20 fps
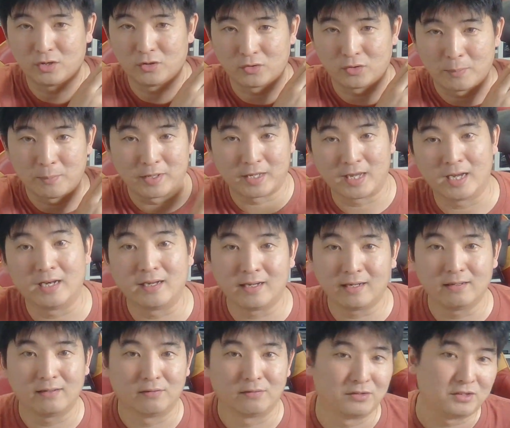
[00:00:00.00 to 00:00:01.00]
the
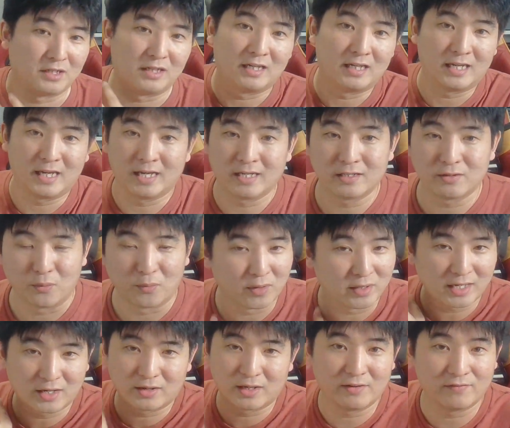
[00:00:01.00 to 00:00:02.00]
beginning to the end
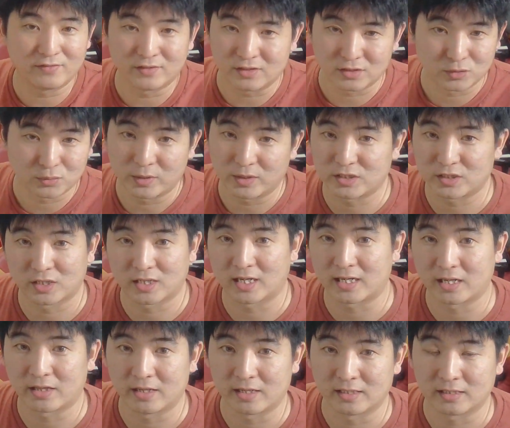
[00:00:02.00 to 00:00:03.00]
without having to switch a
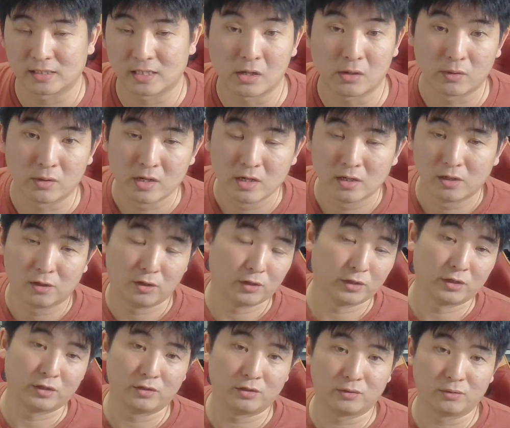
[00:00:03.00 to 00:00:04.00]
lot of things out.
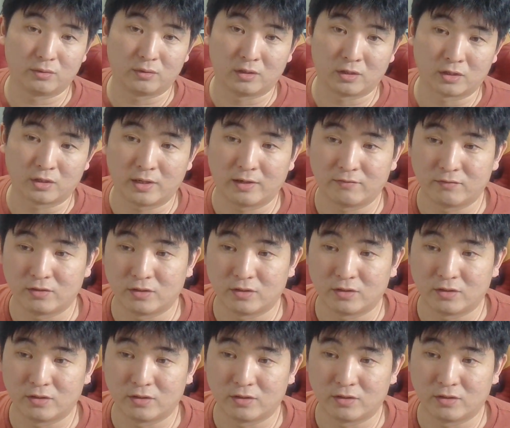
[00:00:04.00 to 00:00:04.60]
All you have